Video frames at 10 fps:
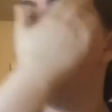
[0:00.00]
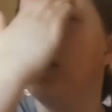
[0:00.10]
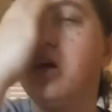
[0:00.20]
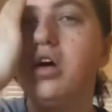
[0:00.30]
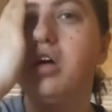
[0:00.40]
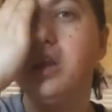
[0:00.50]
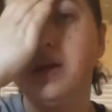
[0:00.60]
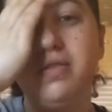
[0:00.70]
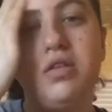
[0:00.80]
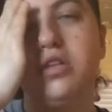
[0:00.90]
Oh,
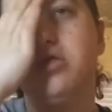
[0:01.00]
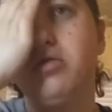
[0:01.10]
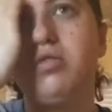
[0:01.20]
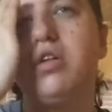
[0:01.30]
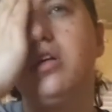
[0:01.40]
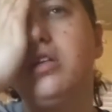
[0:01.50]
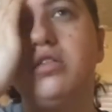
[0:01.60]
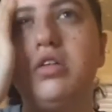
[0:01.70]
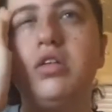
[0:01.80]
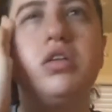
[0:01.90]
that feels so good,